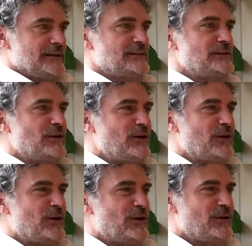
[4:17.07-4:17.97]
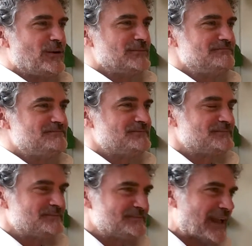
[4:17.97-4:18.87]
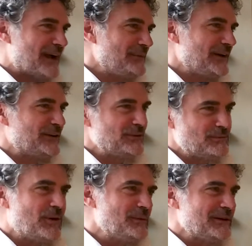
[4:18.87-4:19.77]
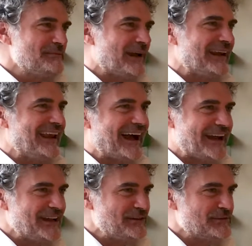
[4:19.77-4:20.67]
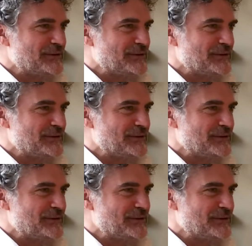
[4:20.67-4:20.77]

So, I'm in a good moment in my life.